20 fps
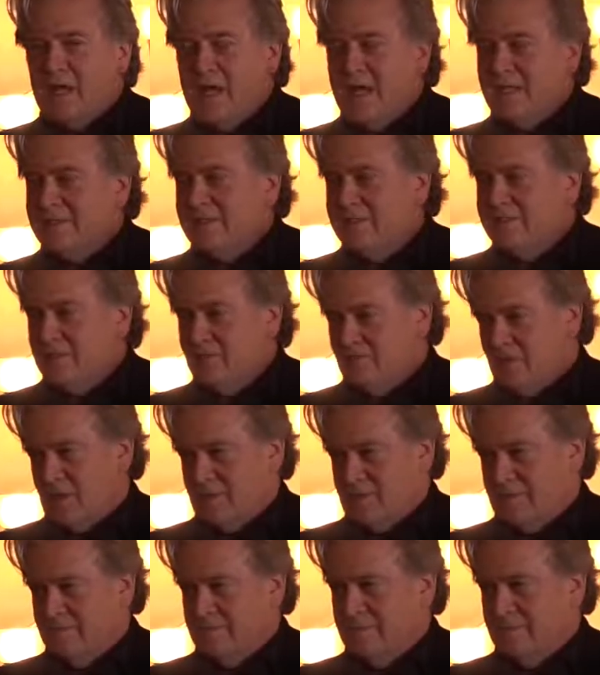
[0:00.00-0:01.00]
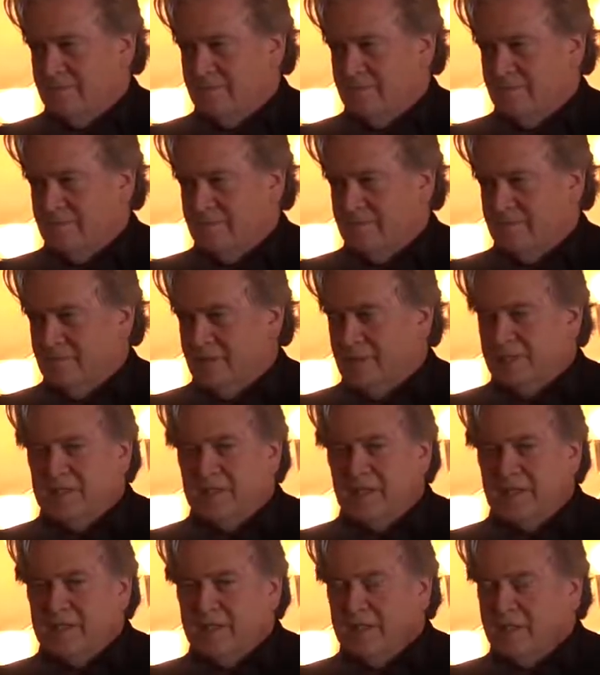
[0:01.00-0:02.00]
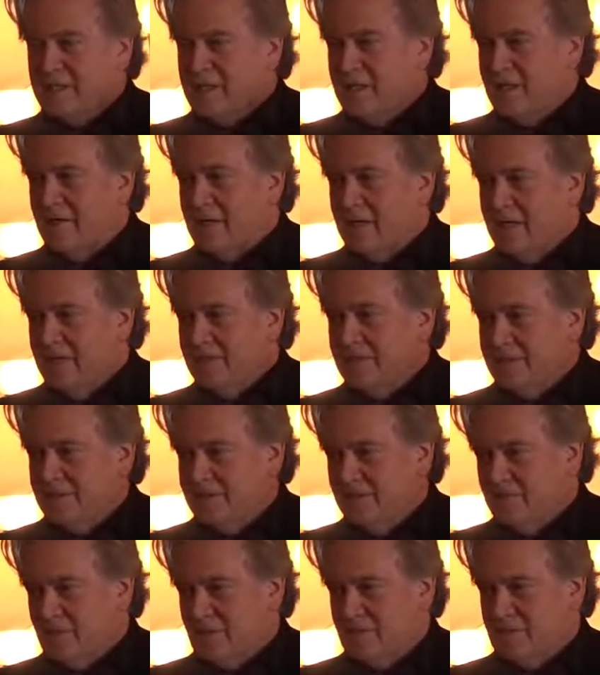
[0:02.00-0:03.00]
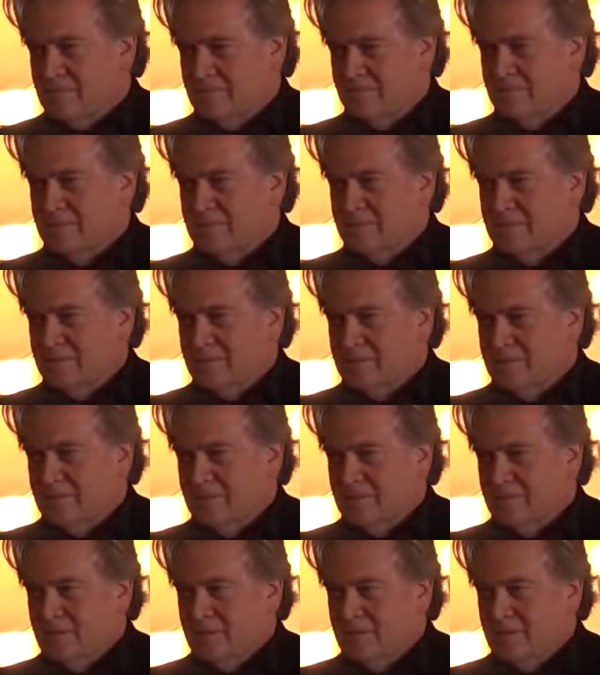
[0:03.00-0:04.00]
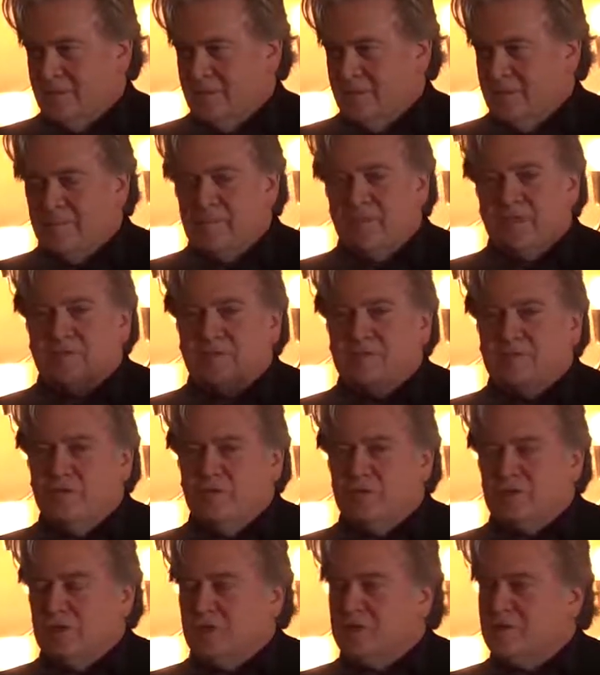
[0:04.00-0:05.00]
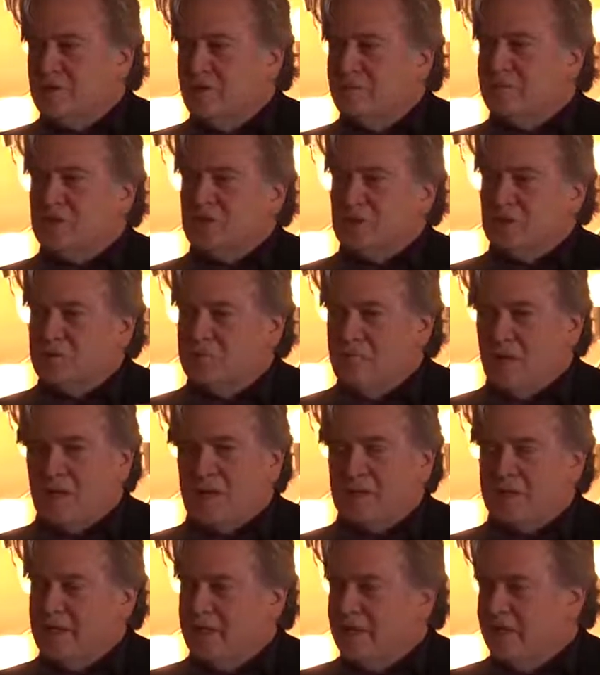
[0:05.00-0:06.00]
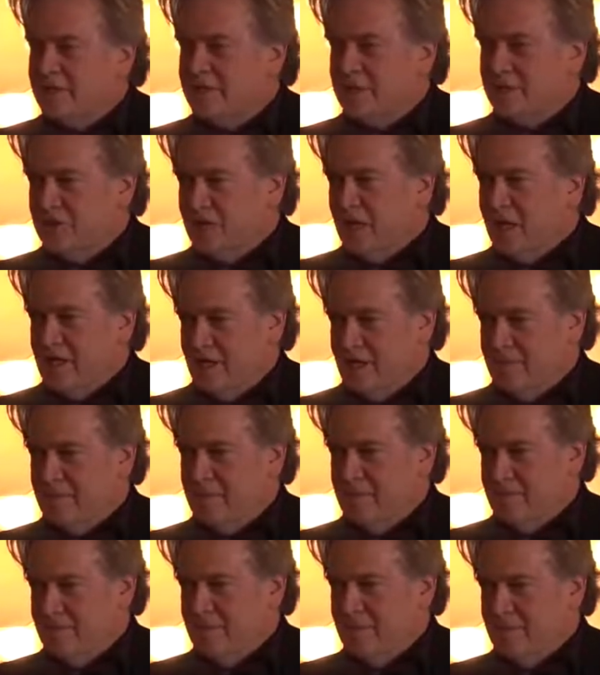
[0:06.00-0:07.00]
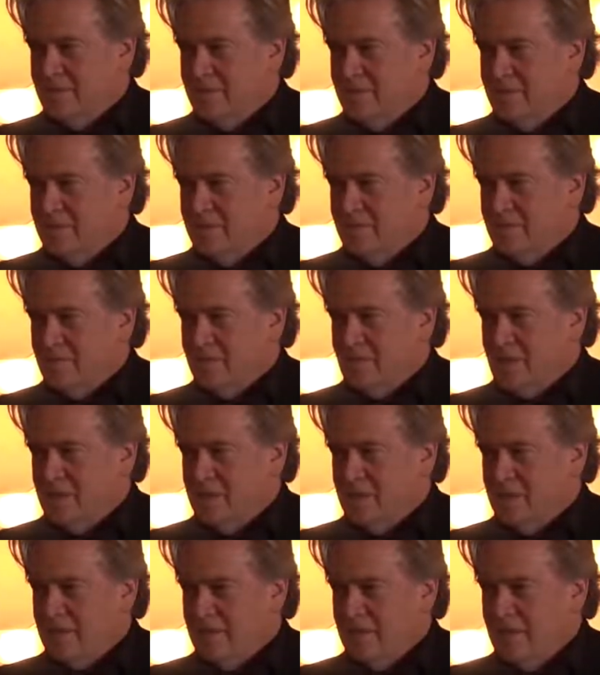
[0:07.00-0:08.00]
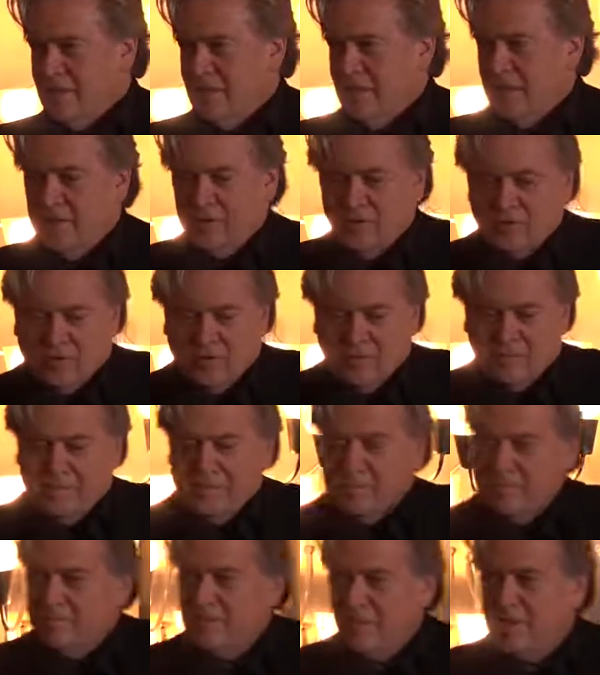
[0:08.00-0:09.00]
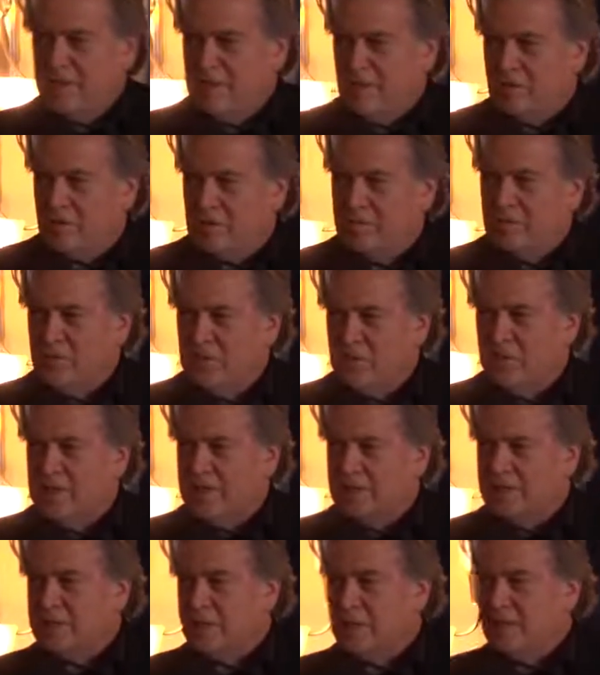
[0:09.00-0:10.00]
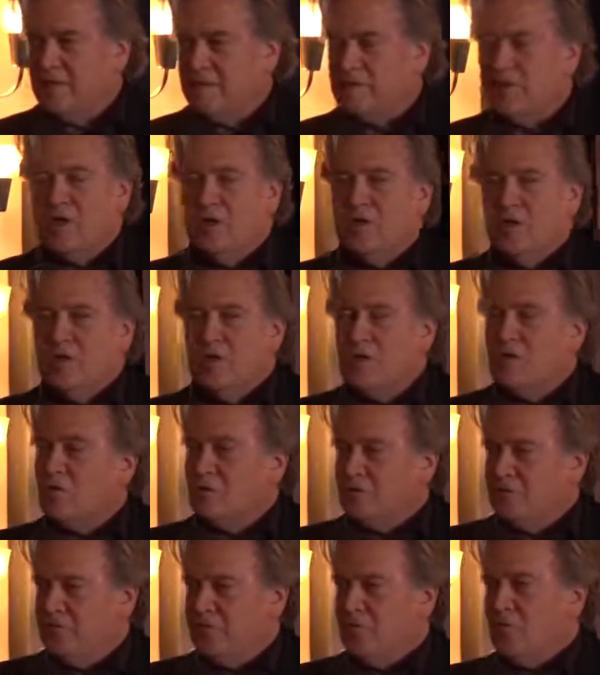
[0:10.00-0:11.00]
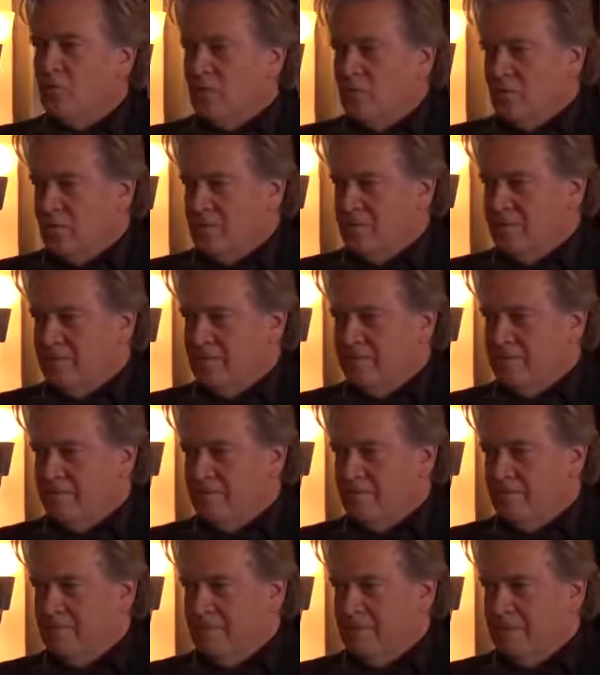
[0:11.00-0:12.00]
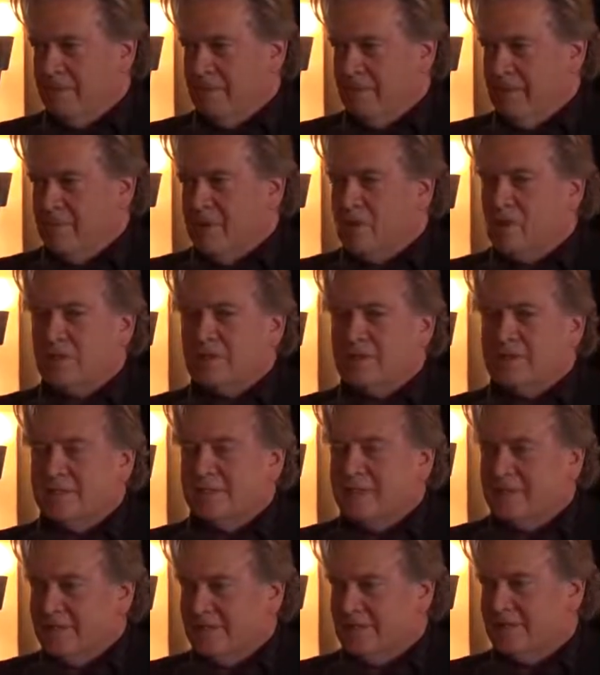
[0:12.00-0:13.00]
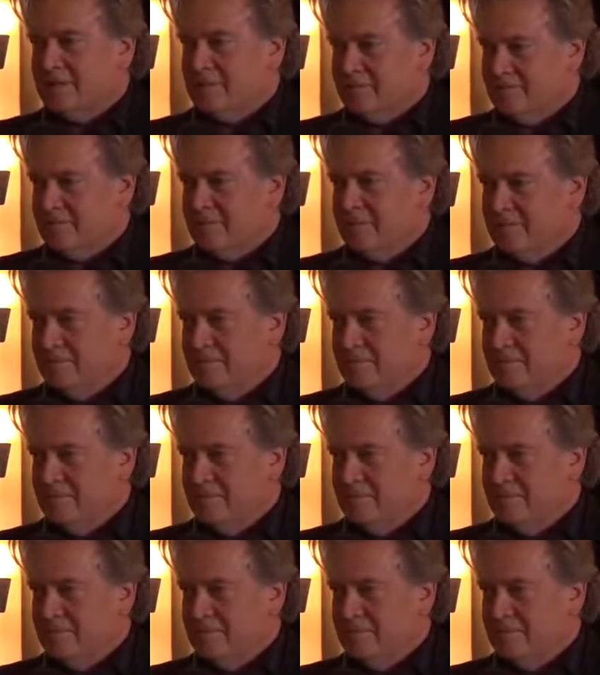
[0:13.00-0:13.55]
has zero. A checking account has zero. That means if you're just some schmuck that has a job, right, and your little bit of money you're going to put away to save, you're a fool, because the system